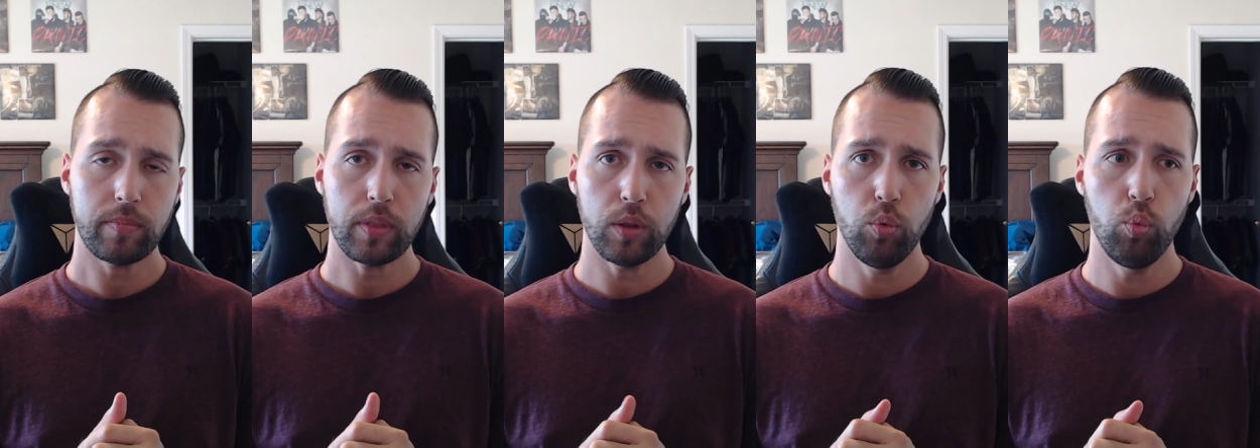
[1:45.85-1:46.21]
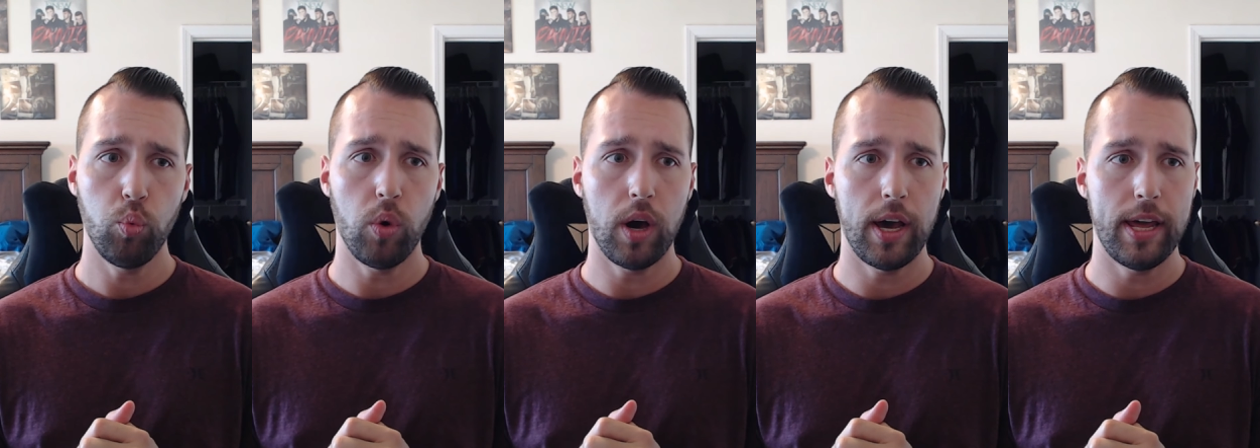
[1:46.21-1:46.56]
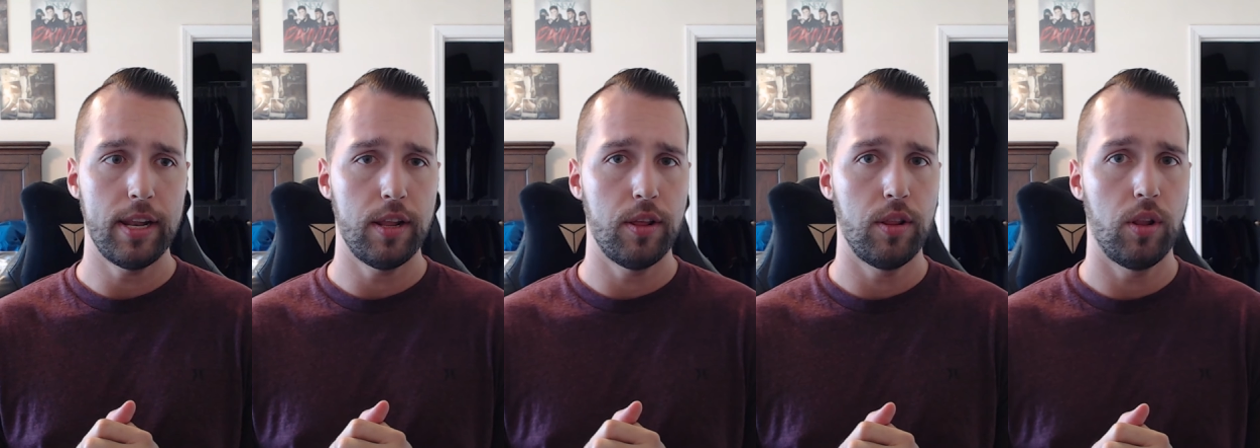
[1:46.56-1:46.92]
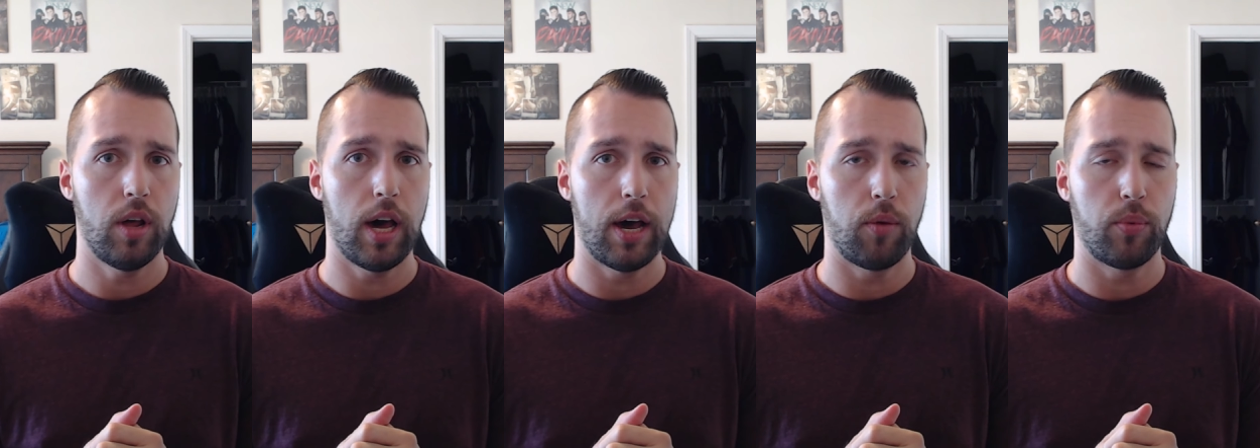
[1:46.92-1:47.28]
what
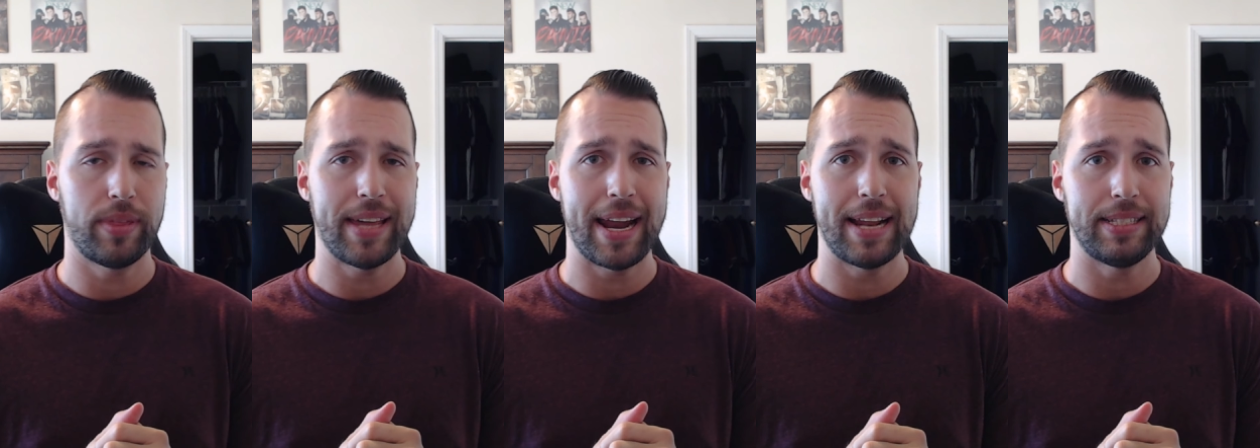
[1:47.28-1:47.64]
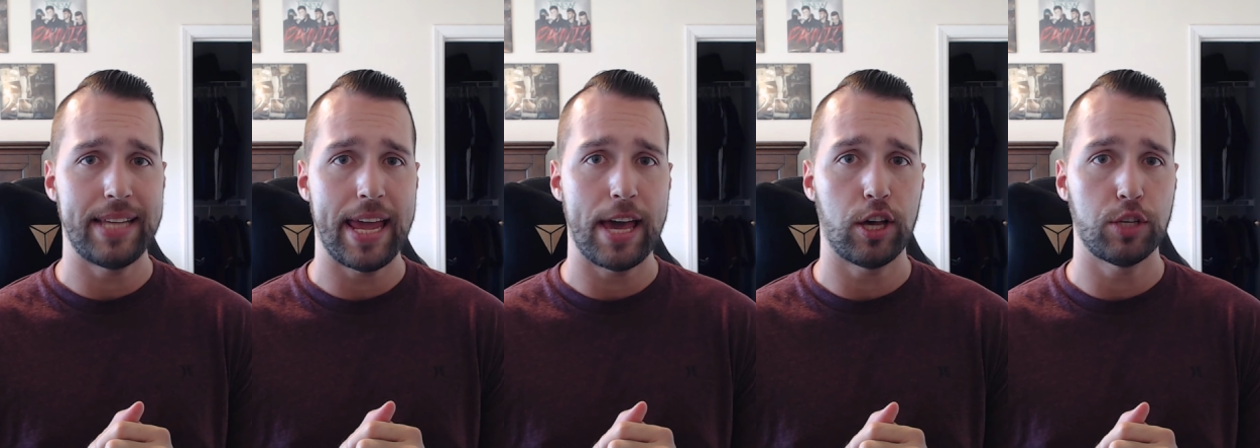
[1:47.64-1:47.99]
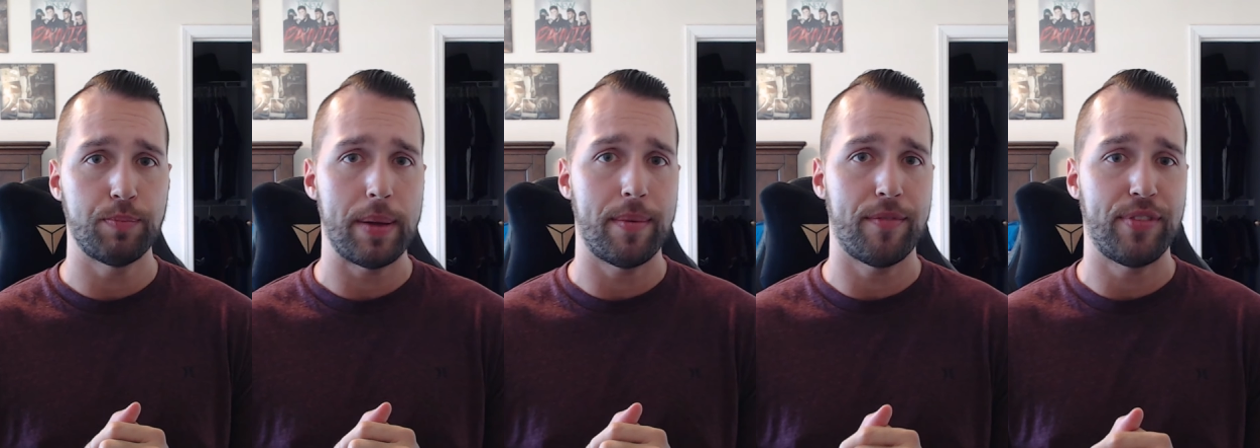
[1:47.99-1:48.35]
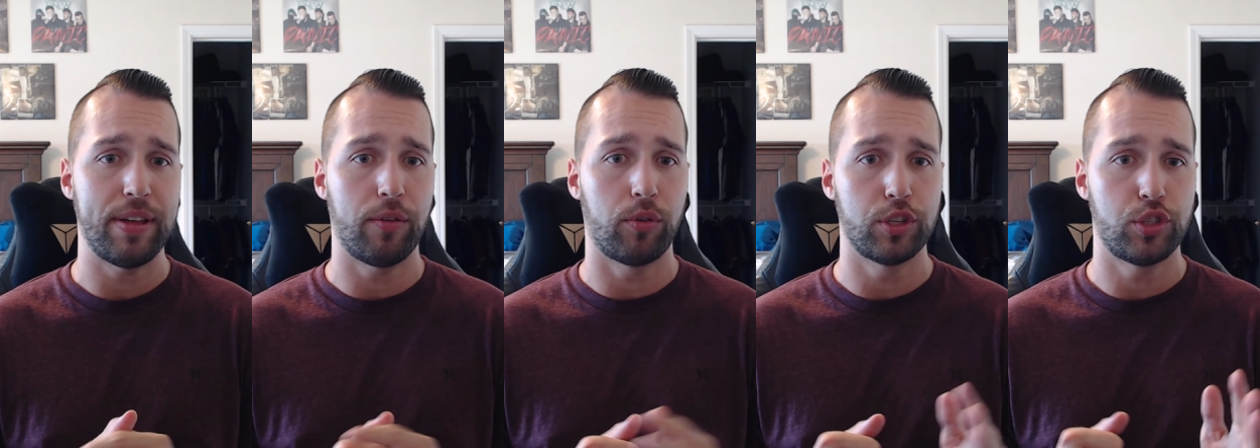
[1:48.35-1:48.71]
that entails. Maybe if they
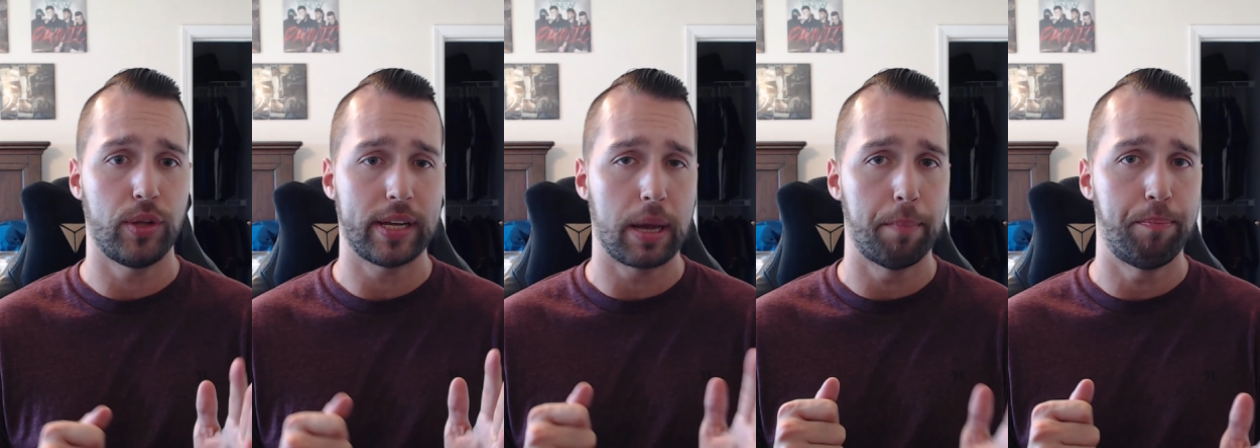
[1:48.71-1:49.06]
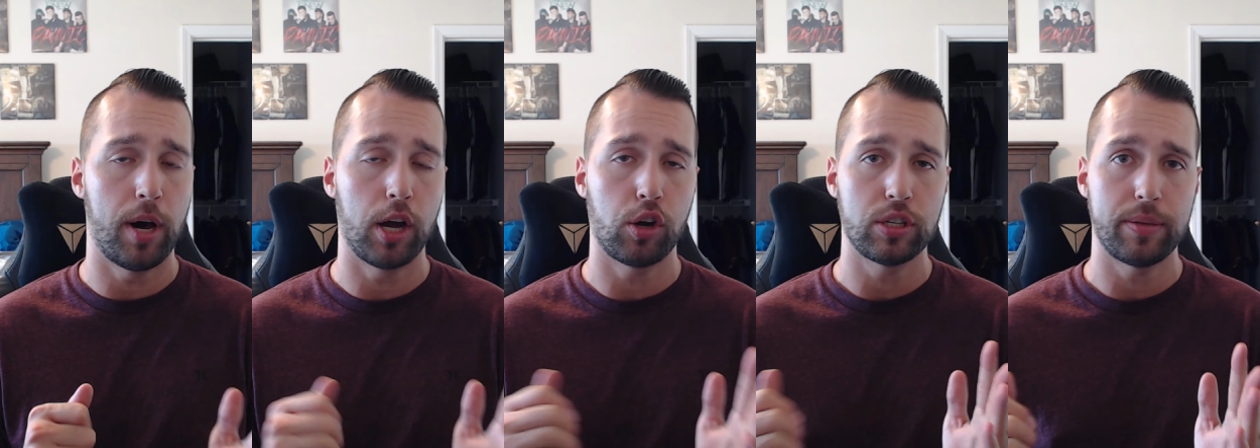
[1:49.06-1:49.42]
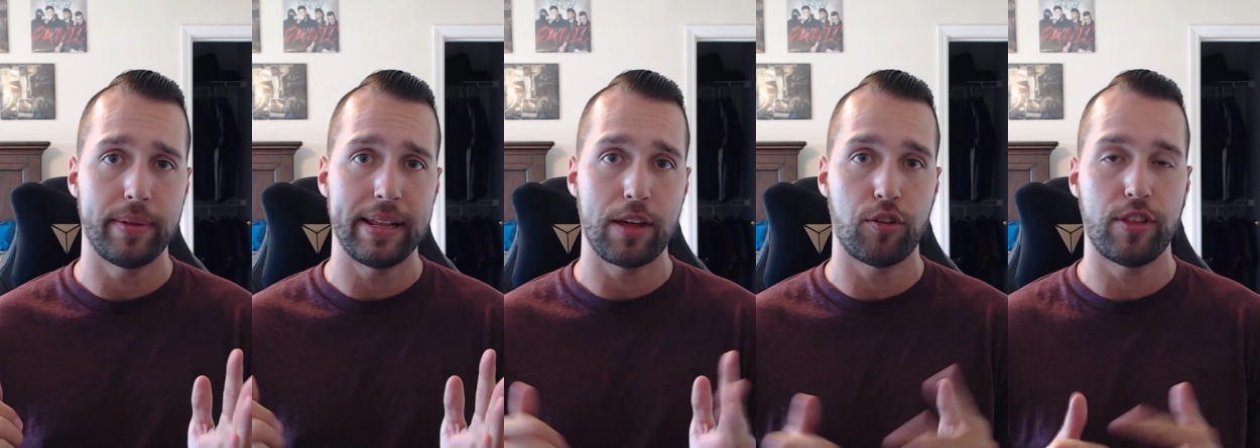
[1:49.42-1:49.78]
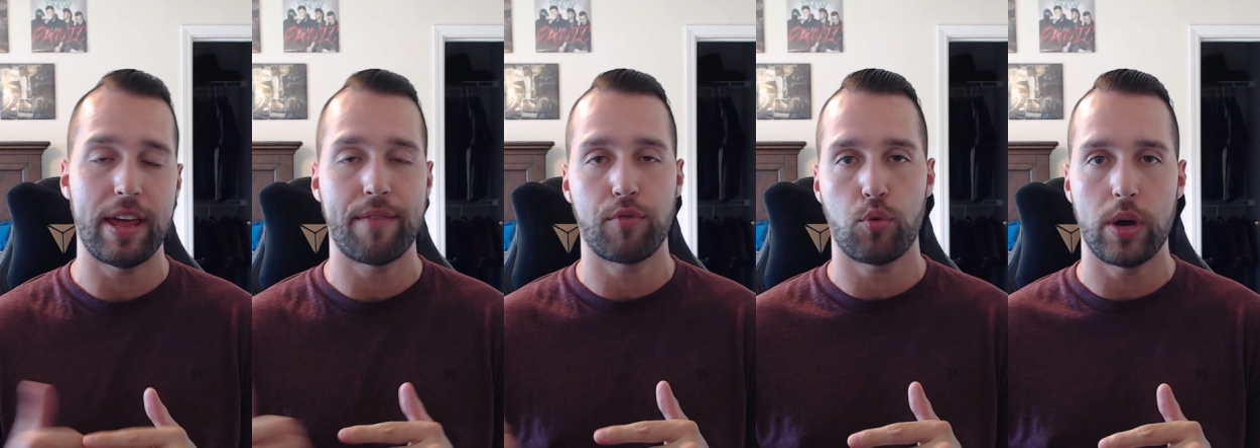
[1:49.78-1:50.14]
run into like a bug or something, if they
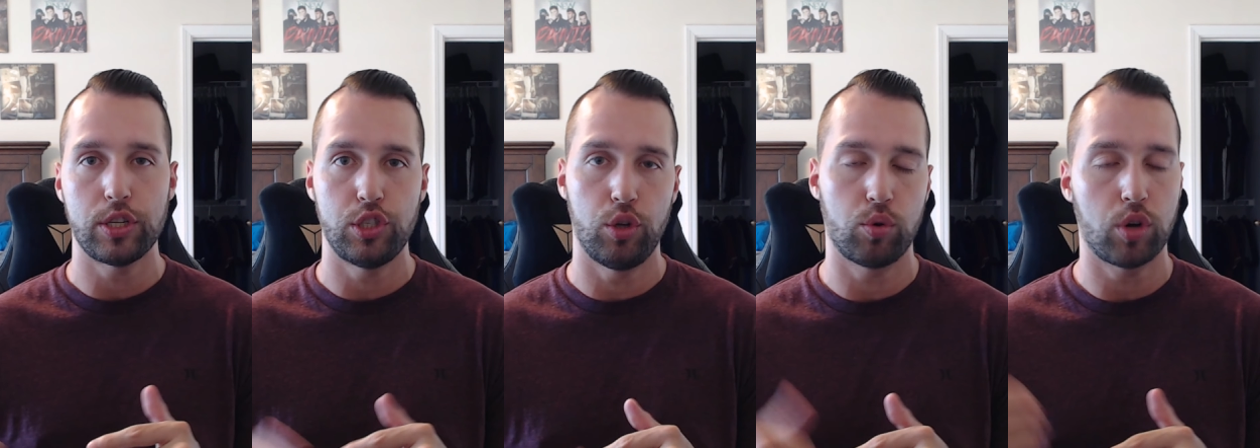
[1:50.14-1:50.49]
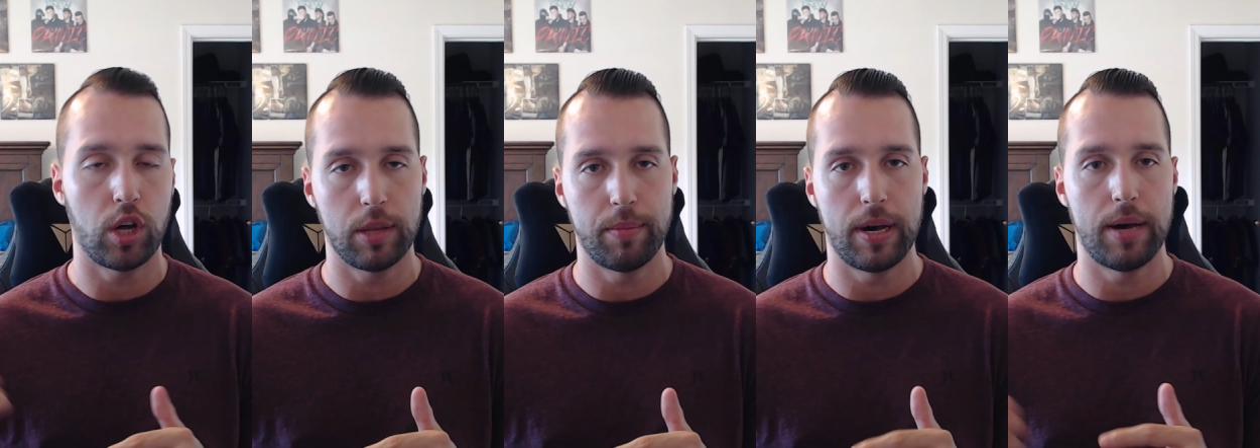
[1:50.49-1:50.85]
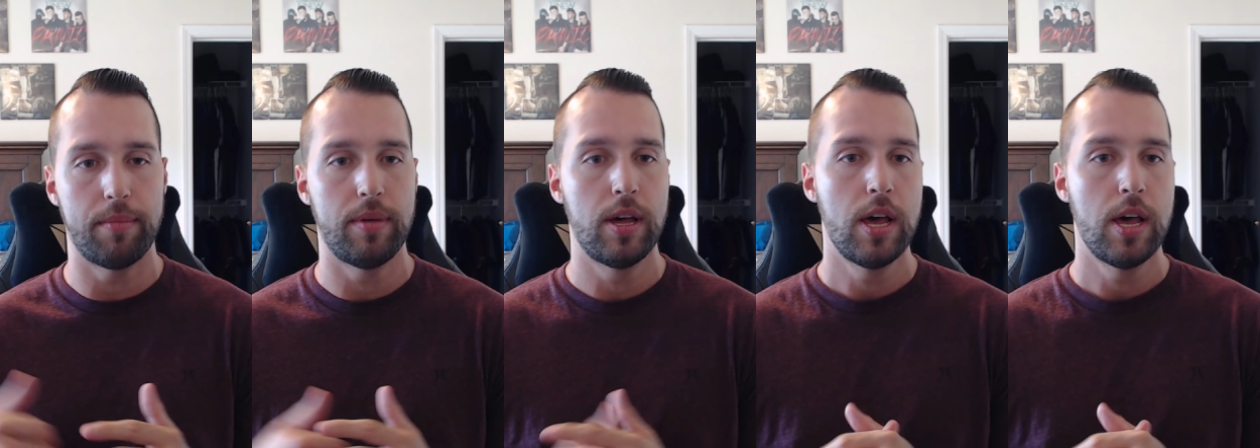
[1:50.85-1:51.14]
have a question, they'll call them up.